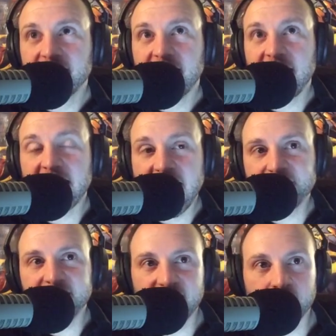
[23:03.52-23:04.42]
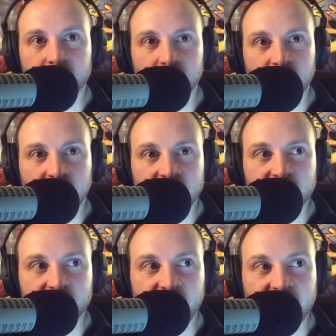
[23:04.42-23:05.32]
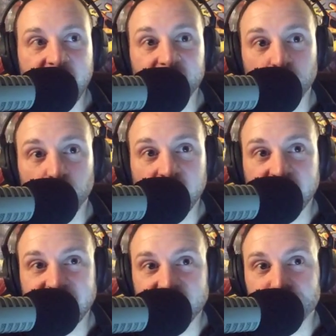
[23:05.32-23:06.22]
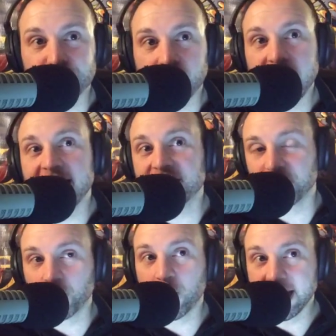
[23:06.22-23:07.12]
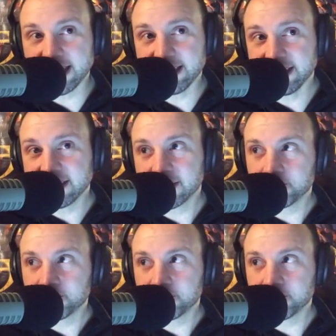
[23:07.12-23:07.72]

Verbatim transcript: and having them kind of and having Rick get dragged away,